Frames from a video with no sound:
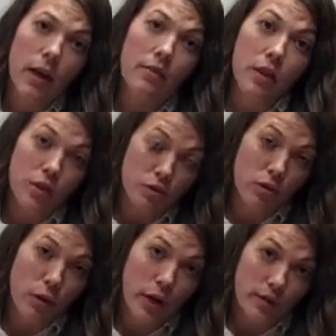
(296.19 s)
and the
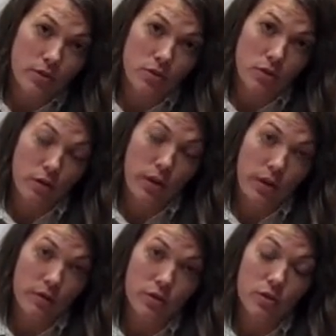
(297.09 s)
intro and exit survey
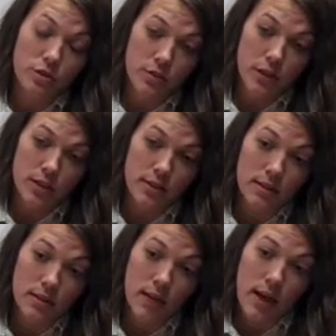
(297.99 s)
of the
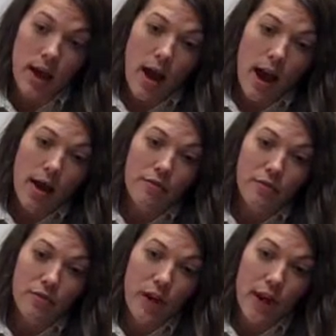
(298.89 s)
students, I
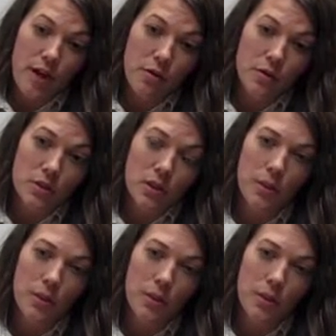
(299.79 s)
found